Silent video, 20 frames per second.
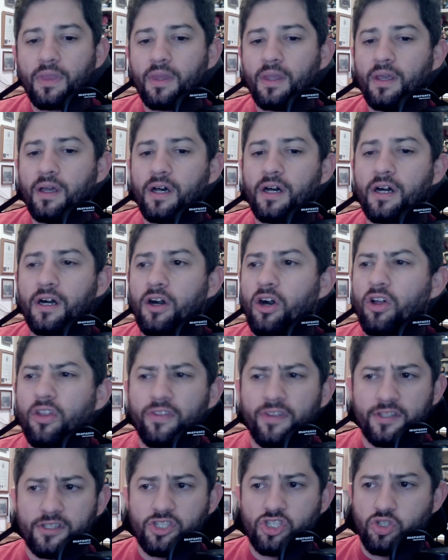uh, all
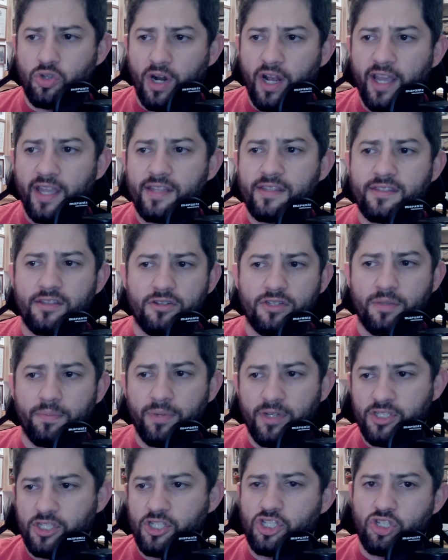the shrines. There's a
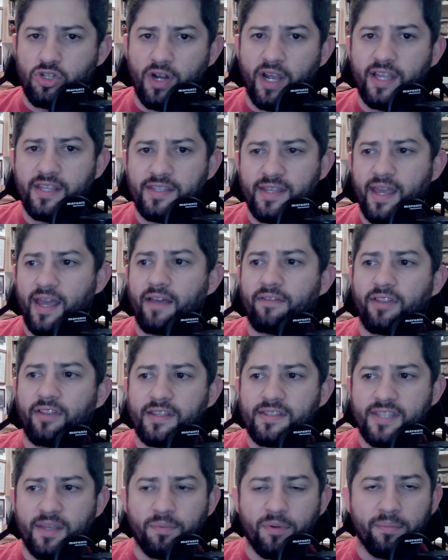bunch of shrines that have
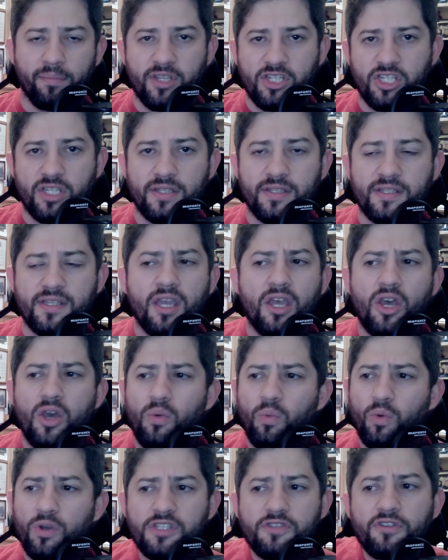like separate missions.
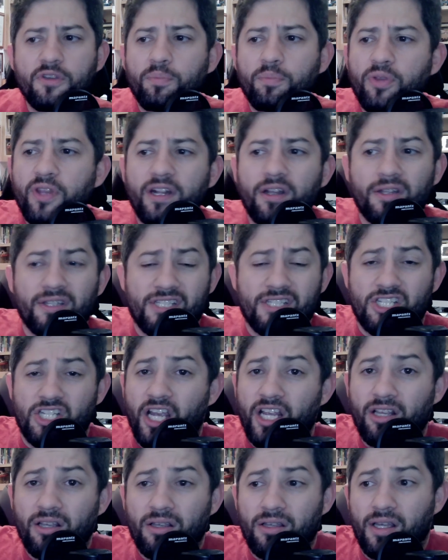Once you've completed all the
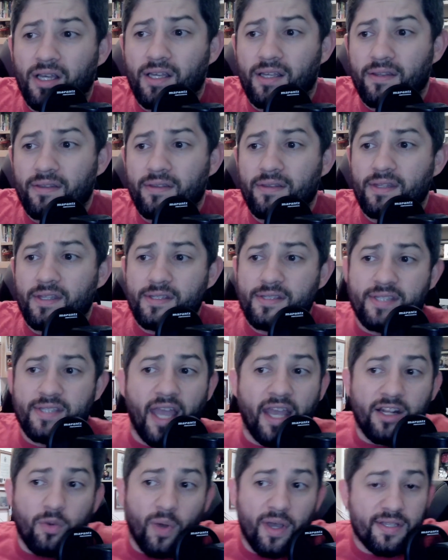shrine uh, the
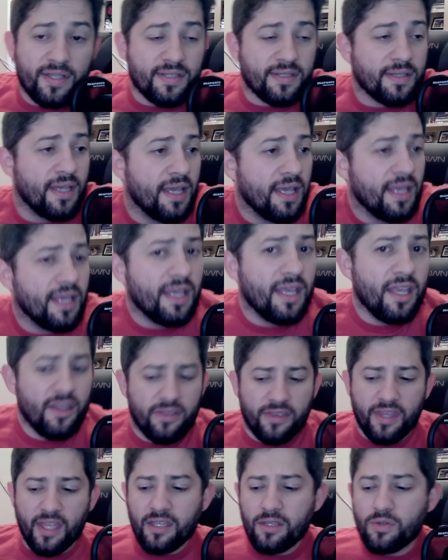side quests,
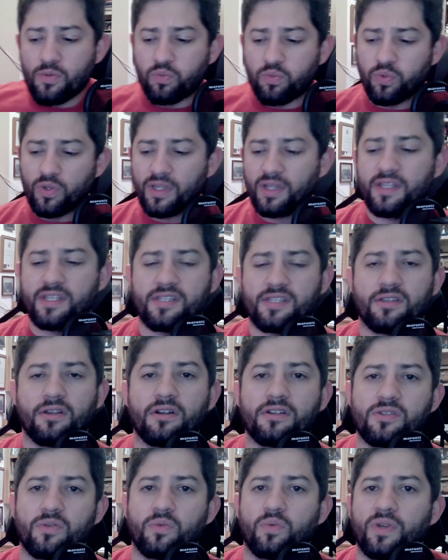then you really
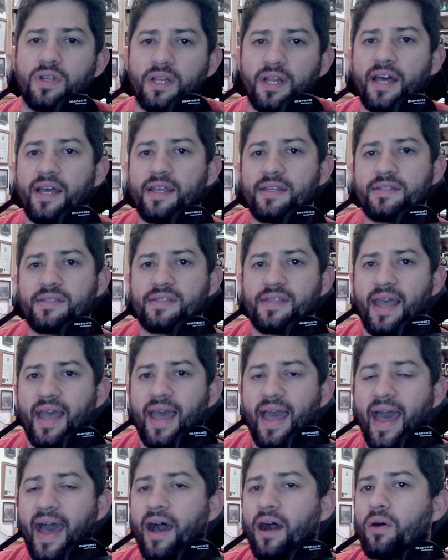start to realize
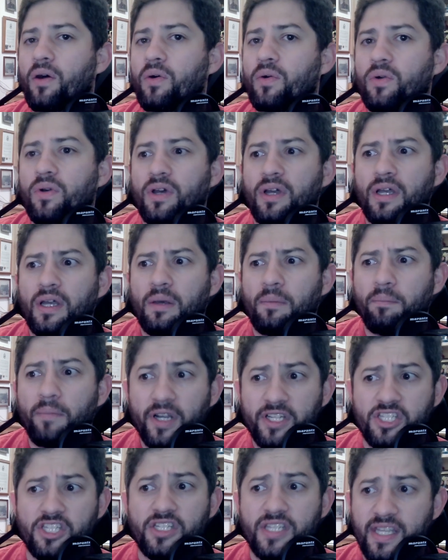how
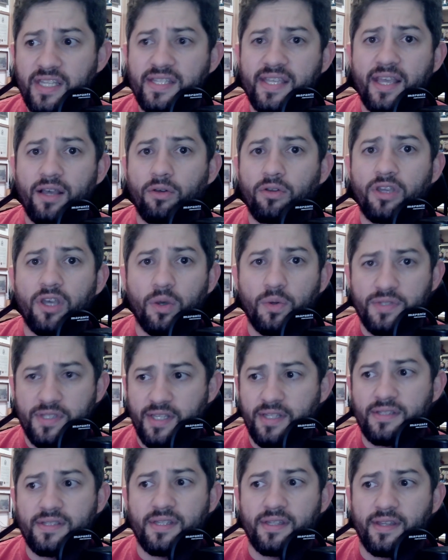much detail goes
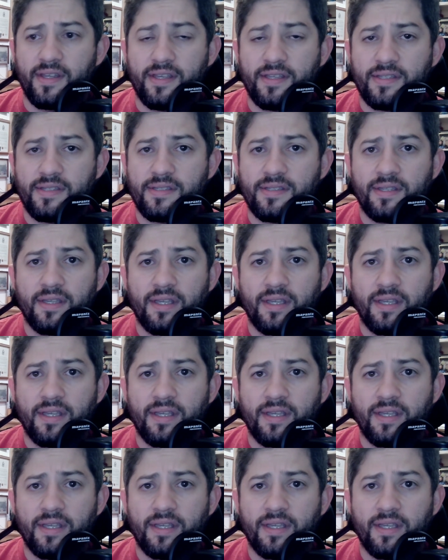into this.